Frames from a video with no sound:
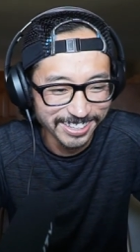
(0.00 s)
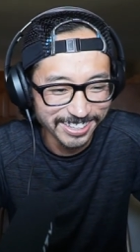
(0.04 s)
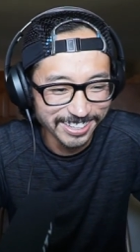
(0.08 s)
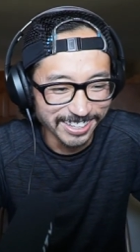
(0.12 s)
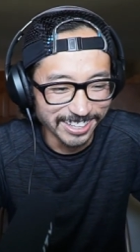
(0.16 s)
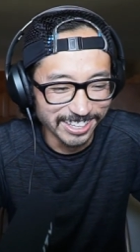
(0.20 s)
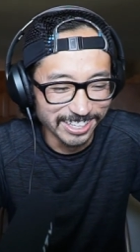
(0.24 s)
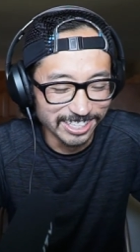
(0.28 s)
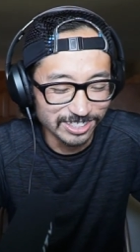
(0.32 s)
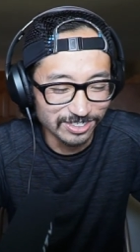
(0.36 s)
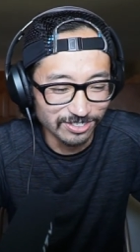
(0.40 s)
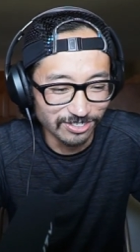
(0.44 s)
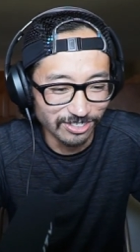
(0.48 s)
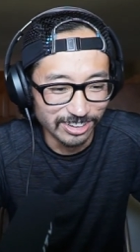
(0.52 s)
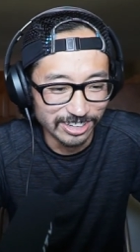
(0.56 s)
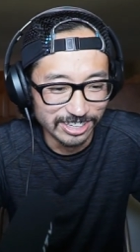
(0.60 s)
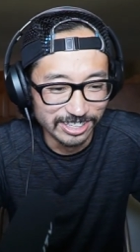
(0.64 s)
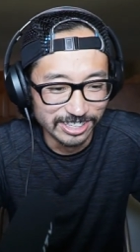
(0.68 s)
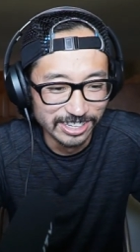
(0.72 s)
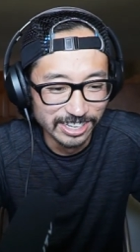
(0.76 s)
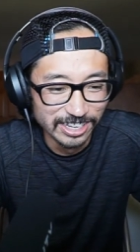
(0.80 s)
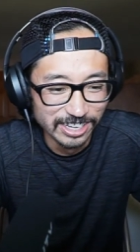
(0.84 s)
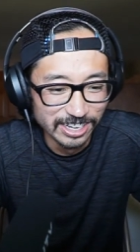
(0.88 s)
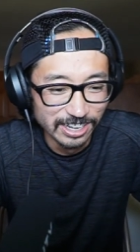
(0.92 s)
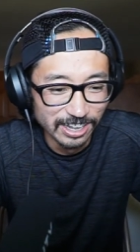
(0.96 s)
That's funny.
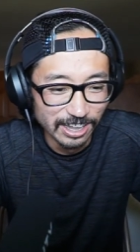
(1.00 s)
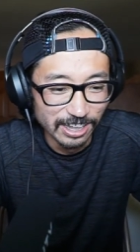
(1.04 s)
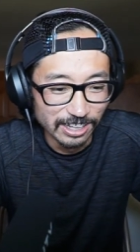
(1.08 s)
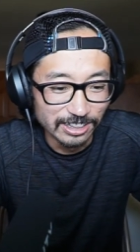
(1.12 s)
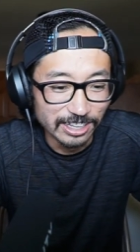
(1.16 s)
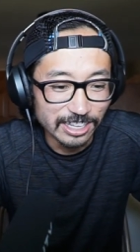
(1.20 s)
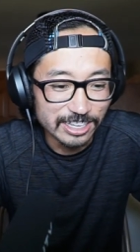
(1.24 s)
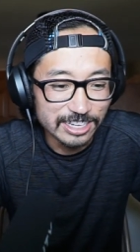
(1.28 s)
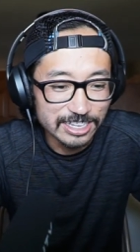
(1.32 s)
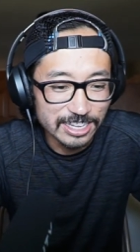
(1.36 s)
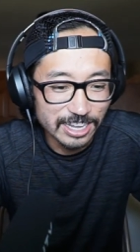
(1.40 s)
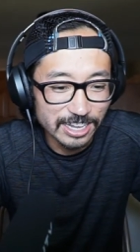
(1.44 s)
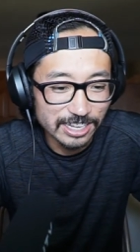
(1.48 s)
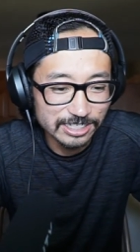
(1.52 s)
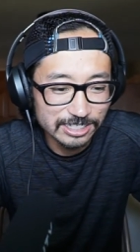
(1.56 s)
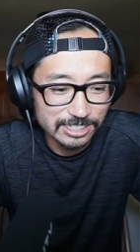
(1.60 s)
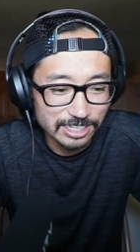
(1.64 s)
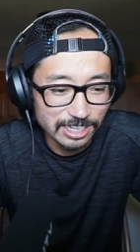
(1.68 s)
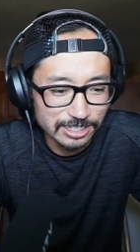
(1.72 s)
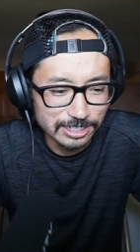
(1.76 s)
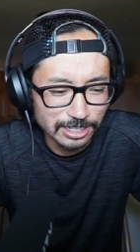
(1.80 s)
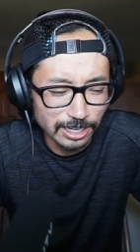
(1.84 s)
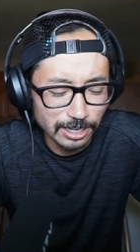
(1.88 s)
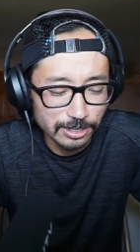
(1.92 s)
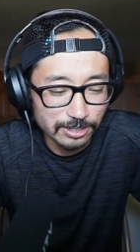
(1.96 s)
Laney A
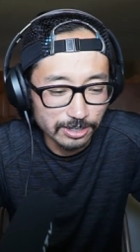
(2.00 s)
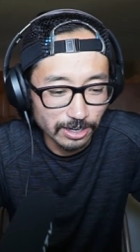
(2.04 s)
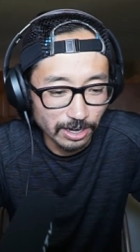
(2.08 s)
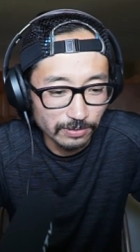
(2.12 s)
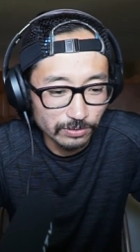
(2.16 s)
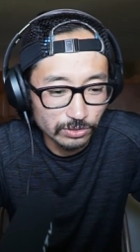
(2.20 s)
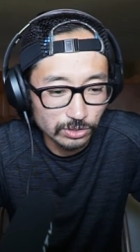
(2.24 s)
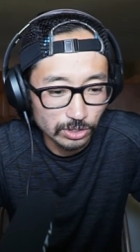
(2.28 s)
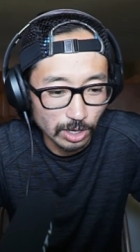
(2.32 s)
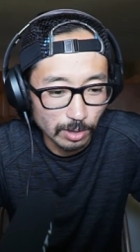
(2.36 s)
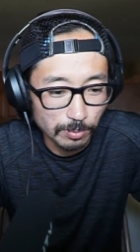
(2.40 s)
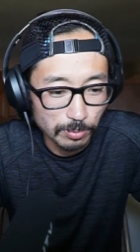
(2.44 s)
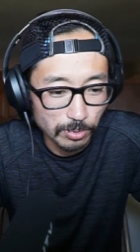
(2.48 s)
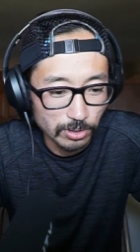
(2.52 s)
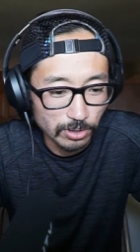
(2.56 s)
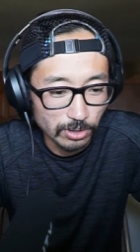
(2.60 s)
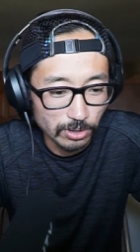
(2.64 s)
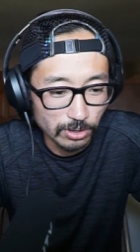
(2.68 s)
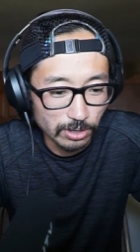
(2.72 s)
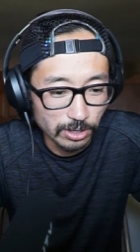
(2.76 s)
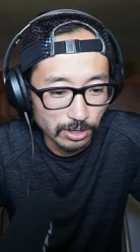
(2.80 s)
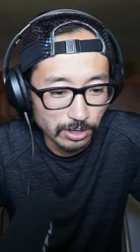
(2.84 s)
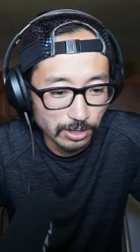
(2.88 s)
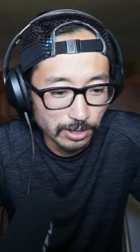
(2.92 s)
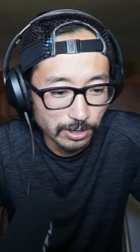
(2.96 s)
says, a knife
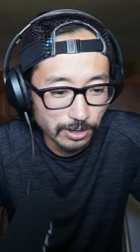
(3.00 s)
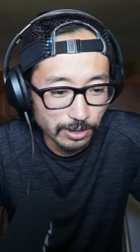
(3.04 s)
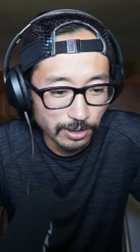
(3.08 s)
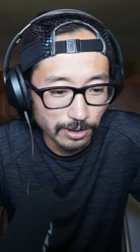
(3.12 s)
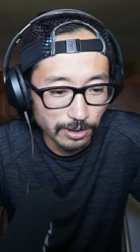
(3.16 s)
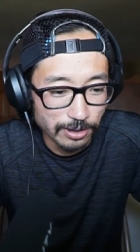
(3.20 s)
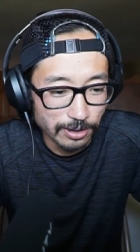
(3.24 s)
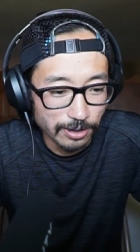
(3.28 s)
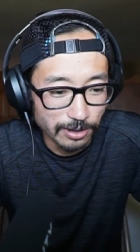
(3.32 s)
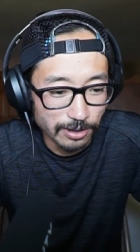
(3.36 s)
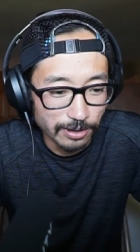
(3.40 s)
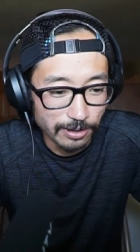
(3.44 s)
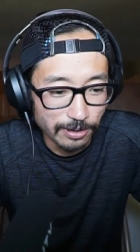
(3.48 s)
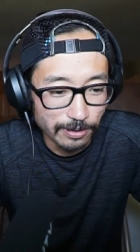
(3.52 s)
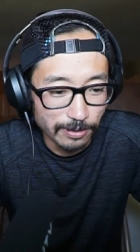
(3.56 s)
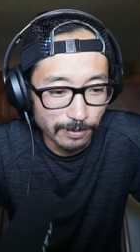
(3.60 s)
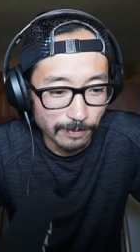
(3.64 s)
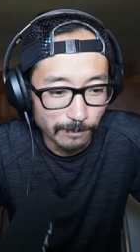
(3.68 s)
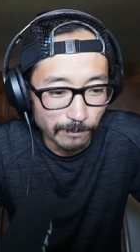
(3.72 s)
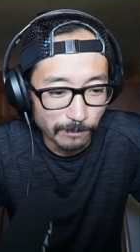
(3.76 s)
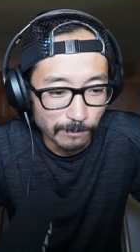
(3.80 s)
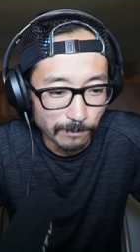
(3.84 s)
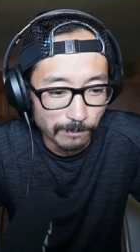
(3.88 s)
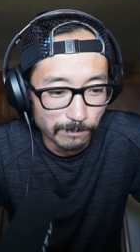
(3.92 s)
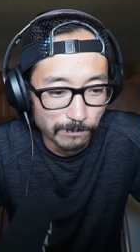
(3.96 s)
sharpener.
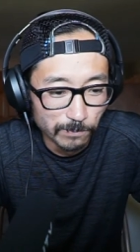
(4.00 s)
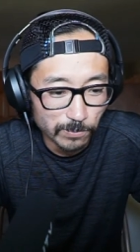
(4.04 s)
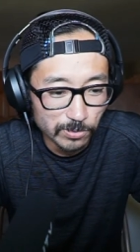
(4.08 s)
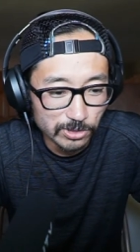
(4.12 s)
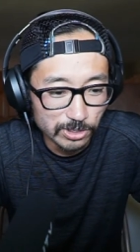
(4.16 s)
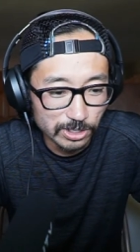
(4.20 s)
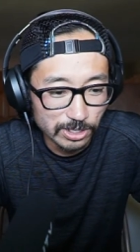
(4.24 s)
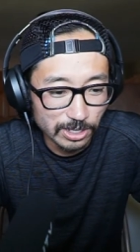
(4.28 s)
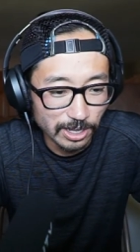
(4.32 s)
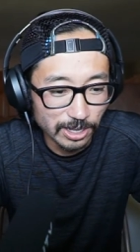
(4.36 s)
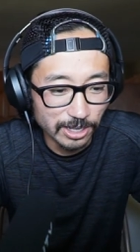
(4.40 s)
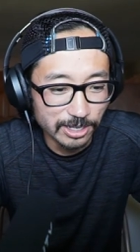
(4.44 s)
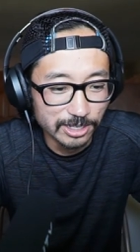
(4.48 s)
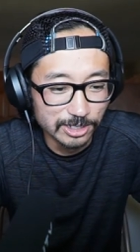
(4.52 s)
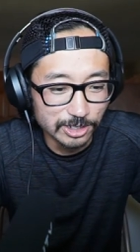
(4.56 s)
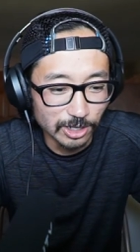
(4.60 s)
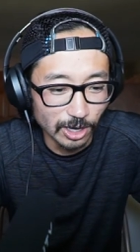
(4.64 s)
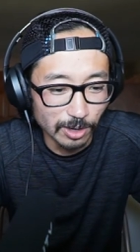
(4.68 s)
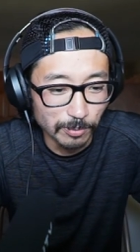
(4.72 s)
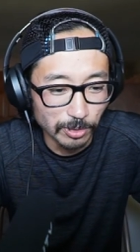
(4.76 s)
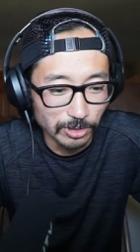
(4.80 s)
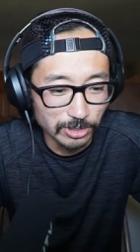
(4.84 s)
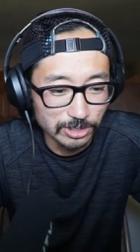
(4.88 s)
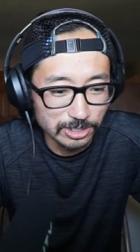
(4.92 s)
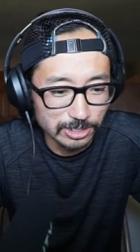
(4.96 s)
Sean
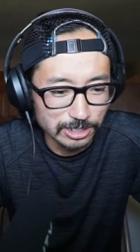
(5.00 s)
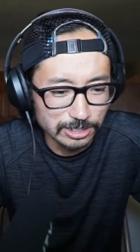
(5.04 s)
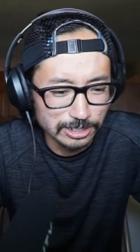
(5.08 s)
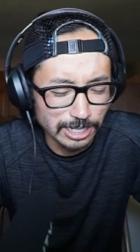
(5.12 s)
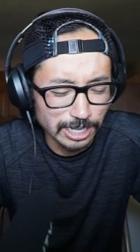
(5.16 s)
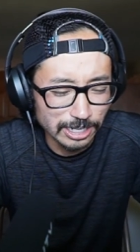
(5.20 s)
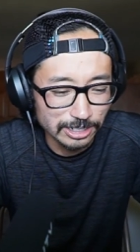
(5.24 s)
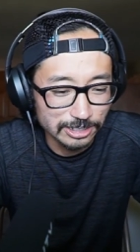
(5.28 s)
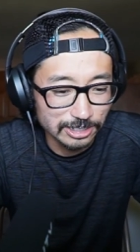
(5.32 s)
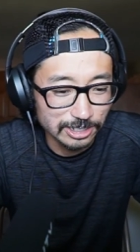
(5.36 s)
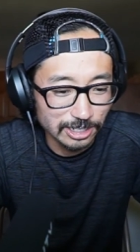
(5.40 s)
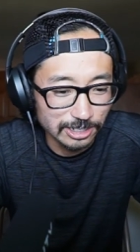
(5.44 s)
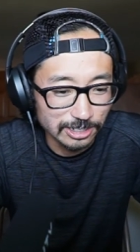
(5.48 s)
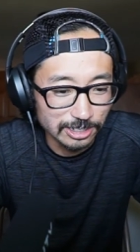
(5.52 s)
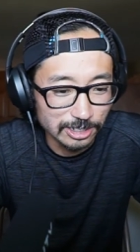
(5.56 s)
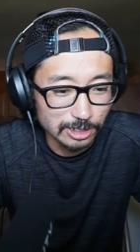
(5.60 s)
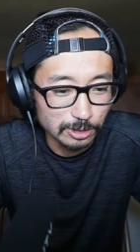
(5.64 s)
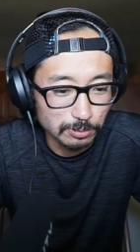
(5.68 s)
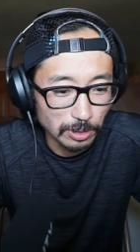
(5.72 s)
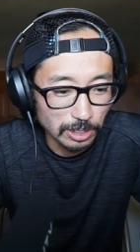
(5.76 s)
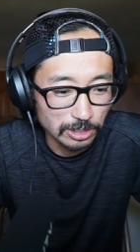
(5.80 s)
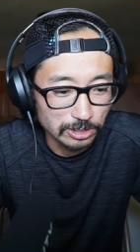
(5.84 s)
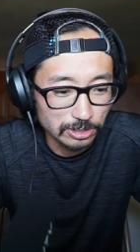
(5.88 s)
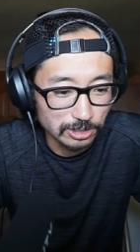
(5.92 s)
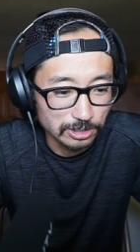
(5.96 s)
Marshall says, SJD
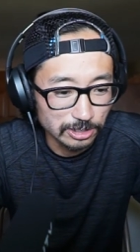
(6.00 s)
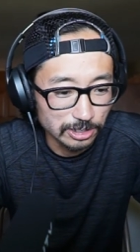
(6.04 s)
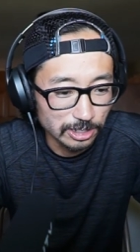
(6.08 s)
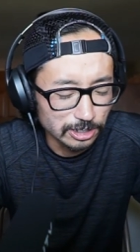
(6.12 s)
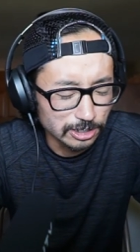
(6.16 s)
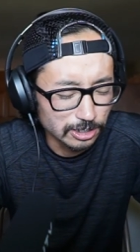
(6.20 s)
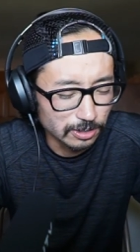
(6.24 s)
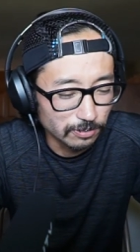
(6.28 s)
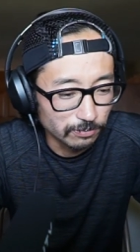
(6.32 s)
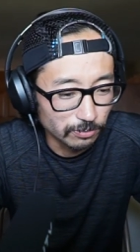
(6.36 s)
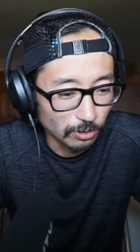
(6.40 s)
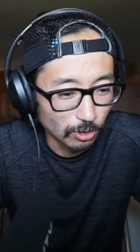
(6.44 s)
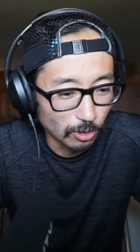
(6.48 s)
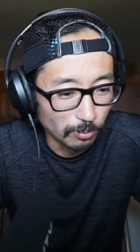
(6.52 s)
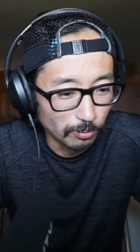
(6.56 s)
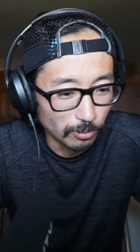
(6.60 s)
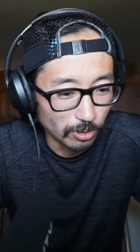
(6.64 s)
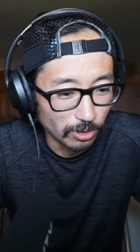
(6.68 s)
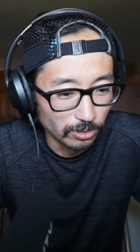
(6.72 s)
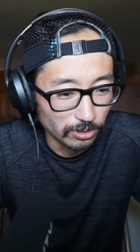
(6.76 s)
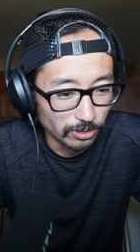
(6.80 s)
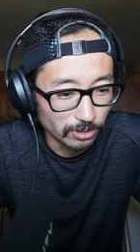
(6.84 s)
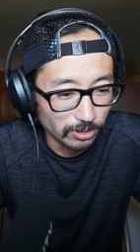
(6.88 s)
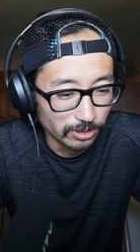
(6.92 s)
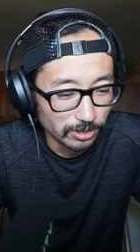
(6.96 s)
special edition foam
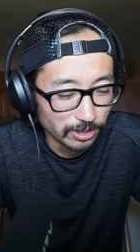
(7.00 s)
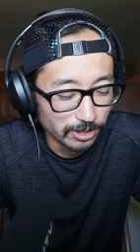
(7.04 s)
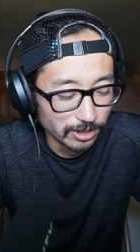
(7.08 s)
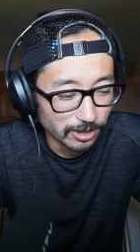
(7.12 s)
roller.